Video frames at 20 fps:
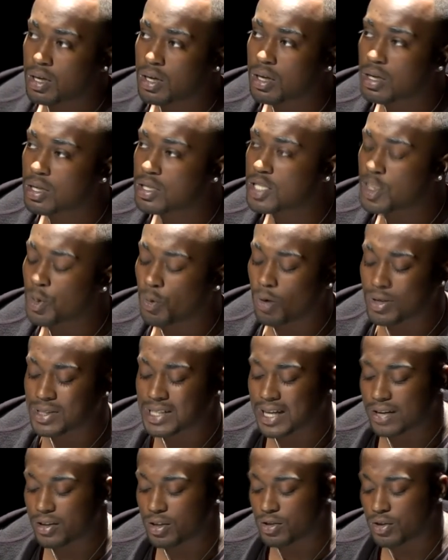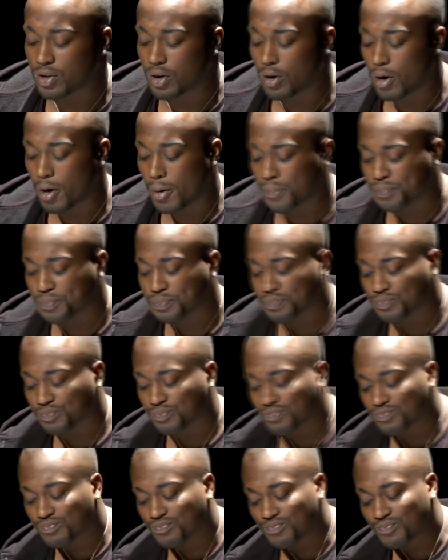she walked out the door,
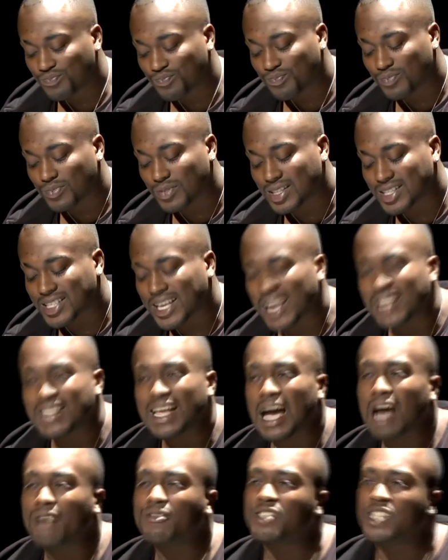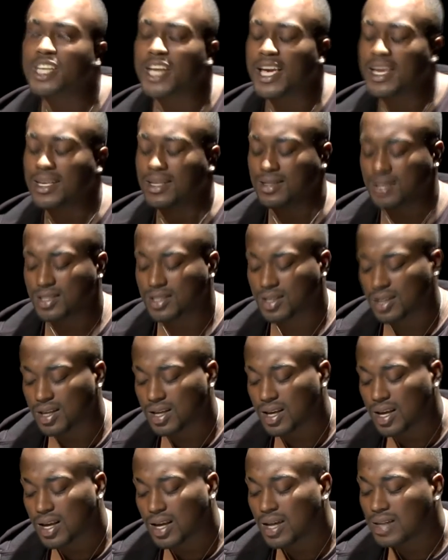saying that I've changed,
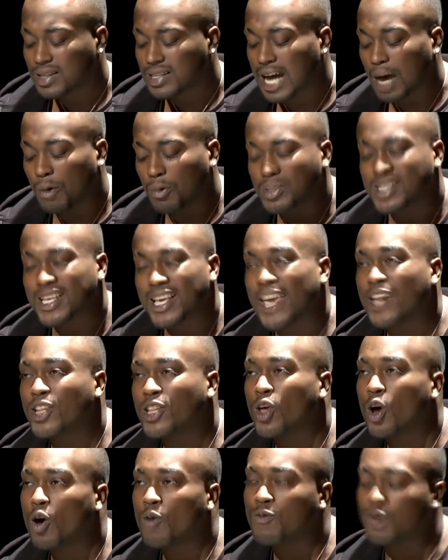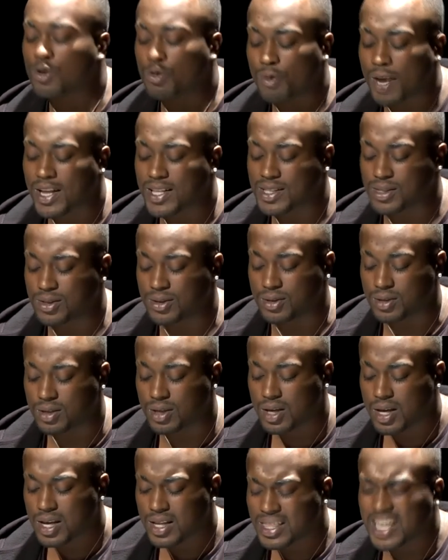that I was taking her for granted,
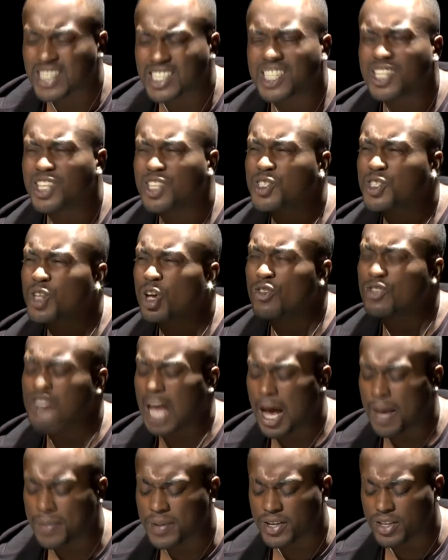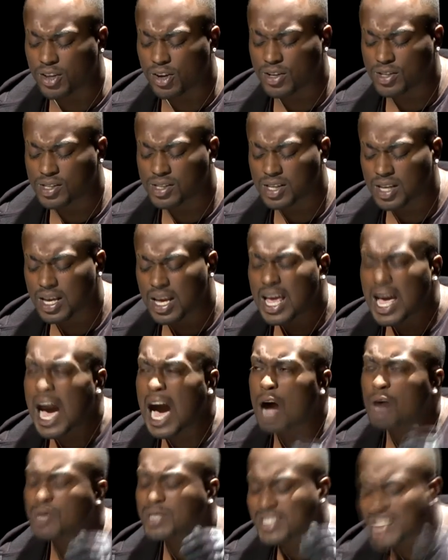that she deserves happiness.
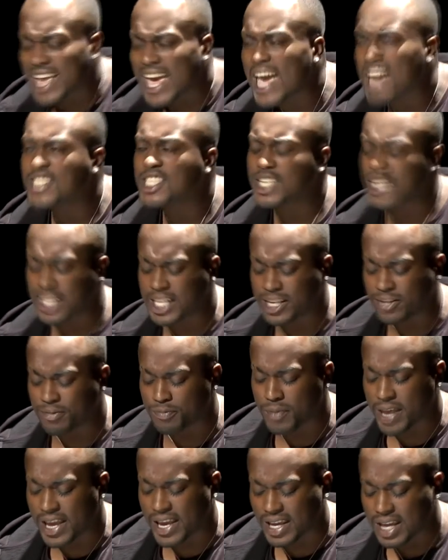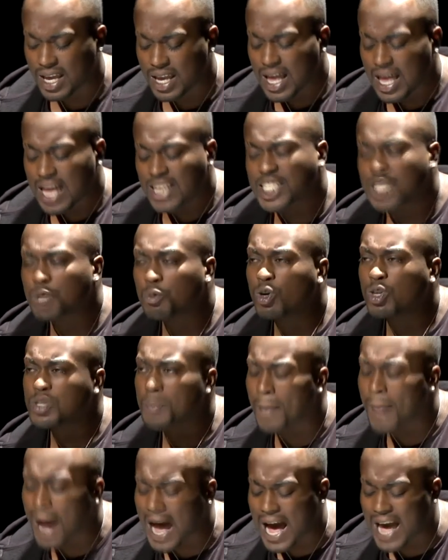How dare she leave me? She was
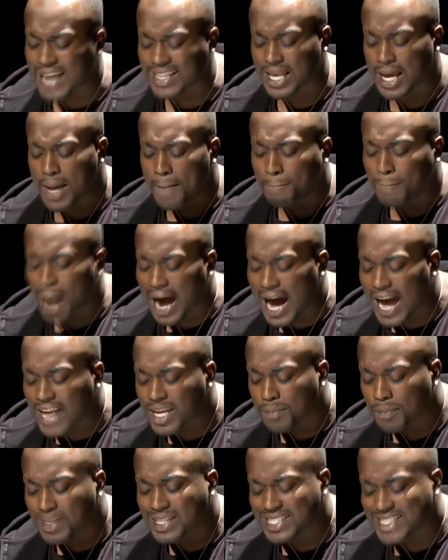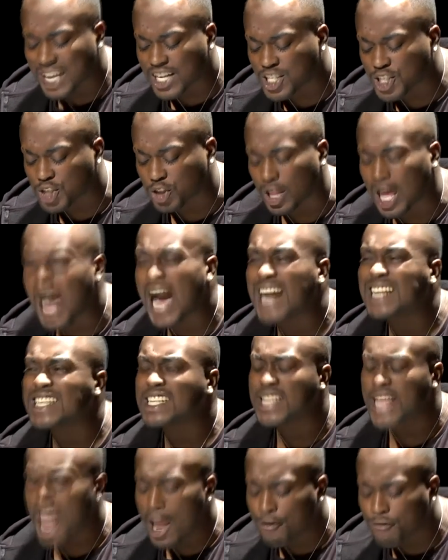mine, my possession. I
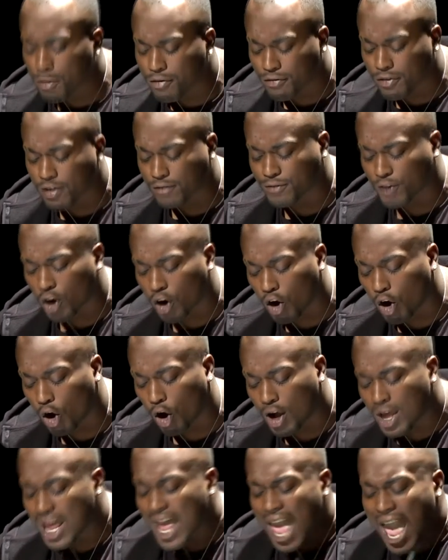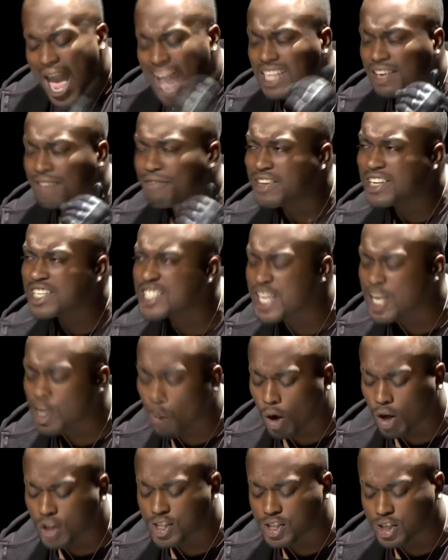did everything for her. Anything she
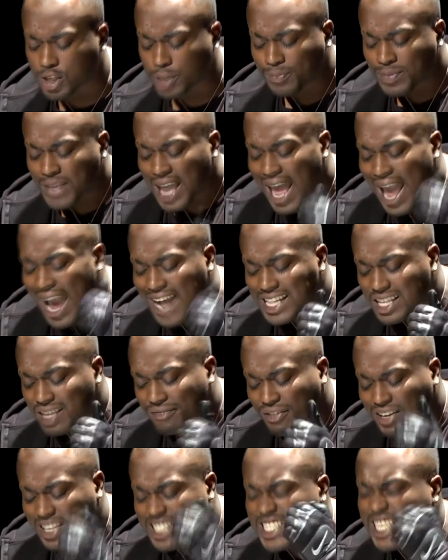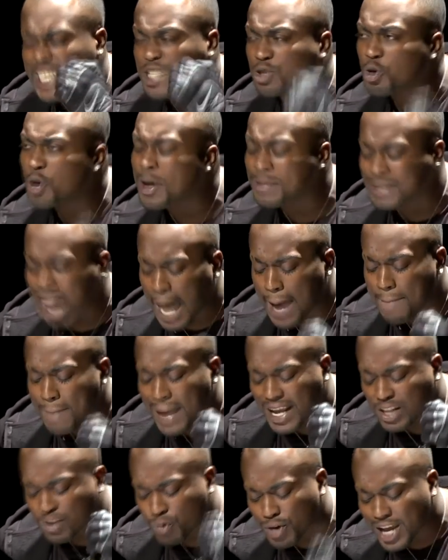wanted, anything she dreamed, I
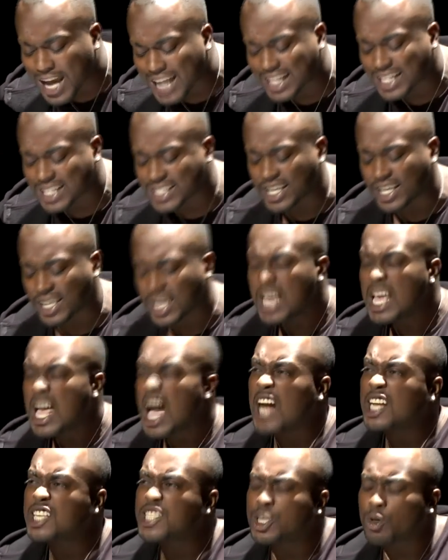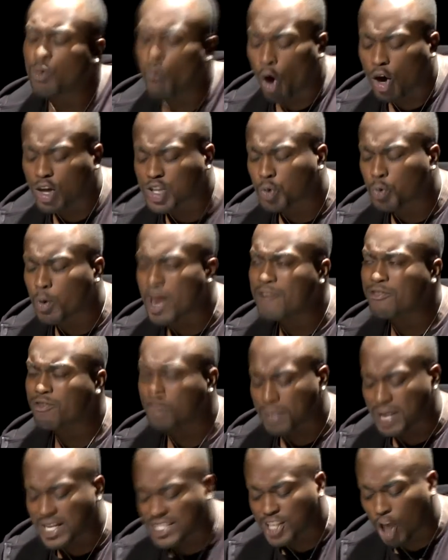made reality. And she walked away from
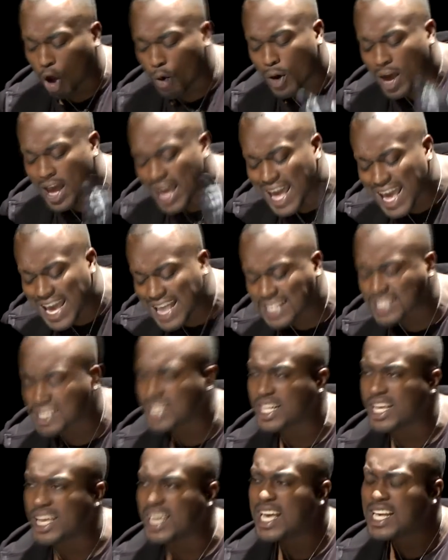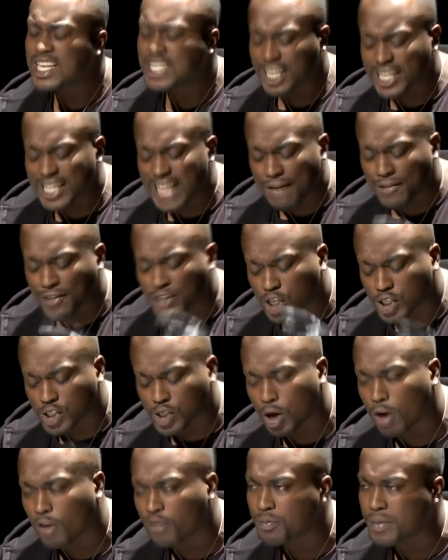me so easily. She never
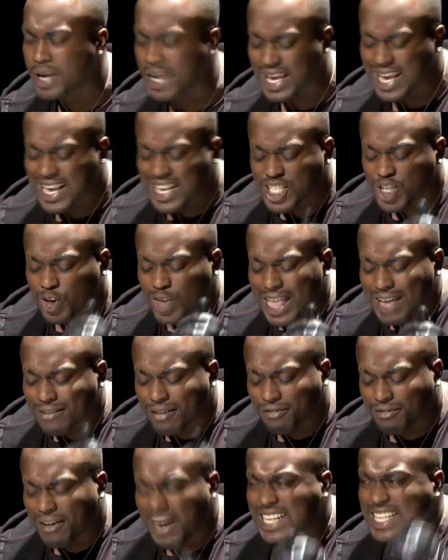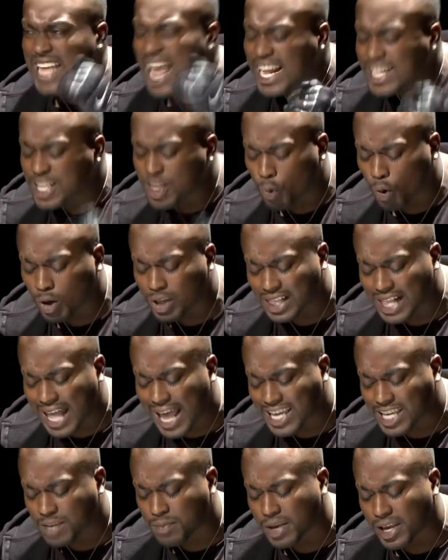deserved me. She'll never find anyone
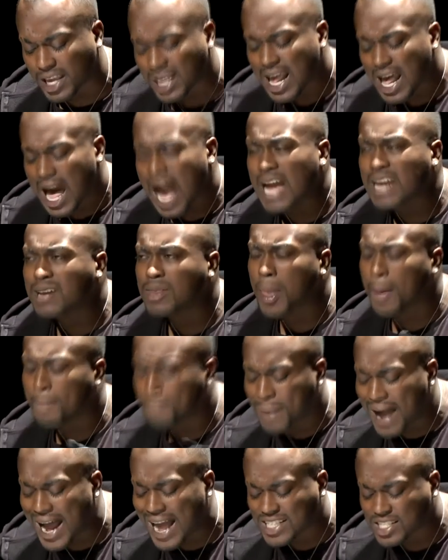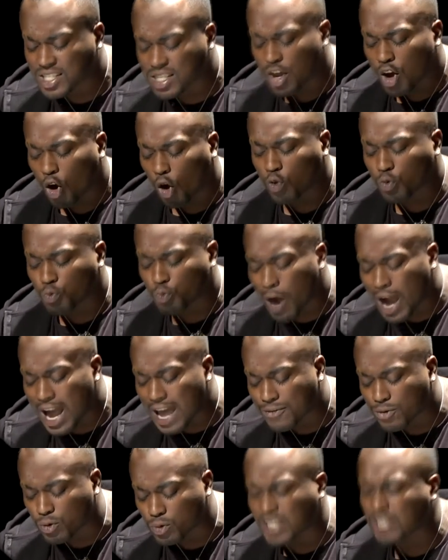like me. I am the best,
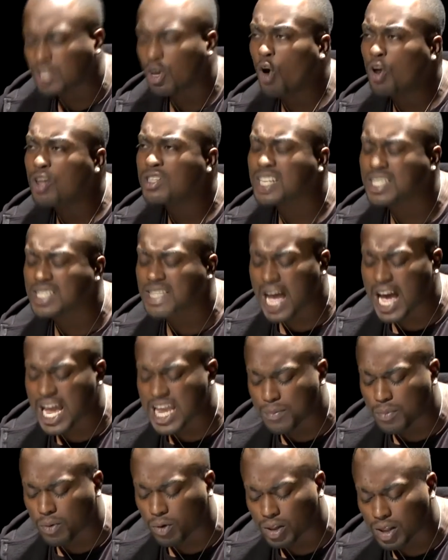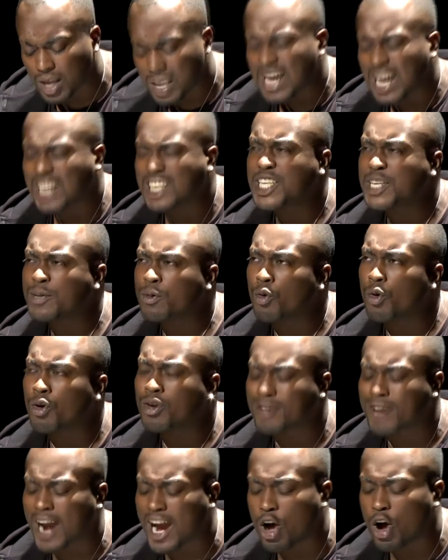unrivaled, and undeniable. And she will
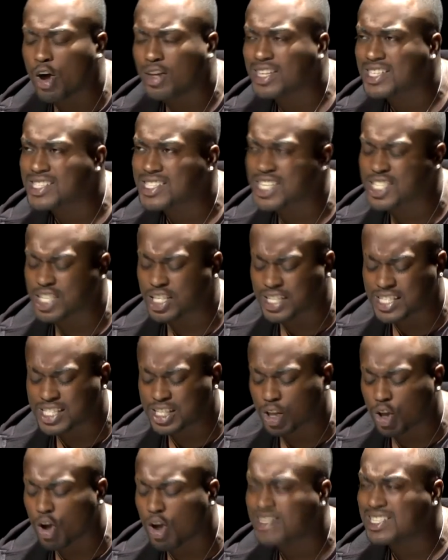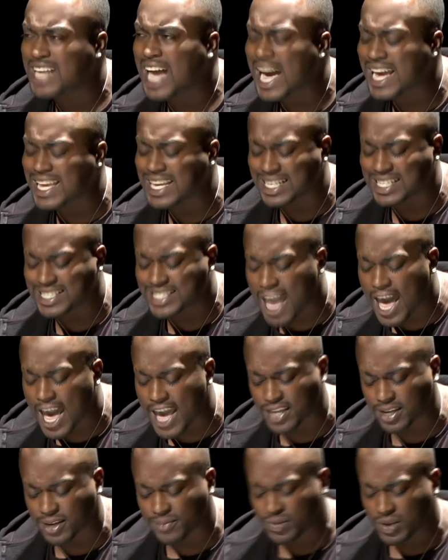regret her decision until her dying
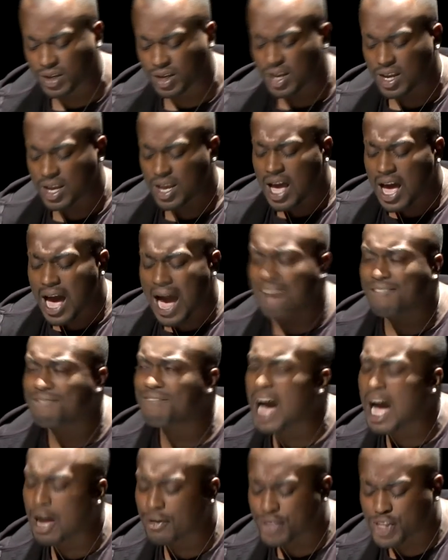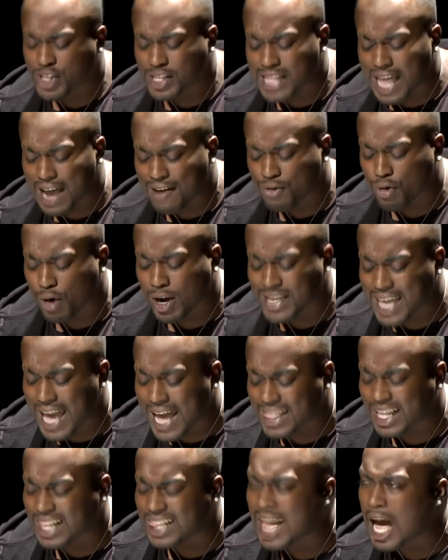day. I vowed to never
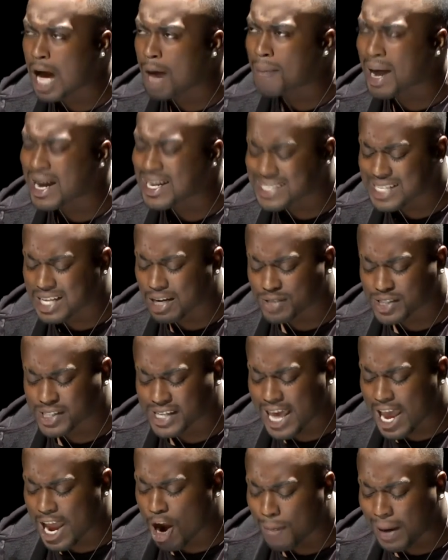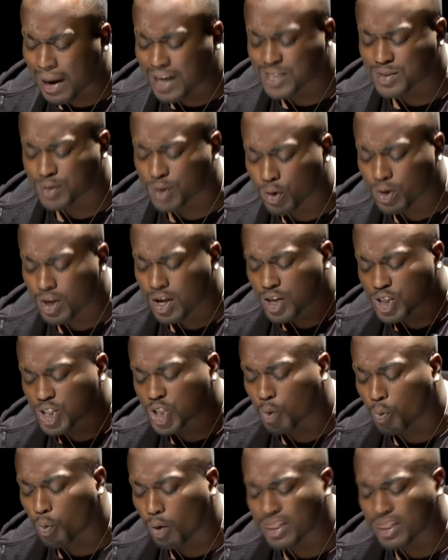again allow myself to care about someone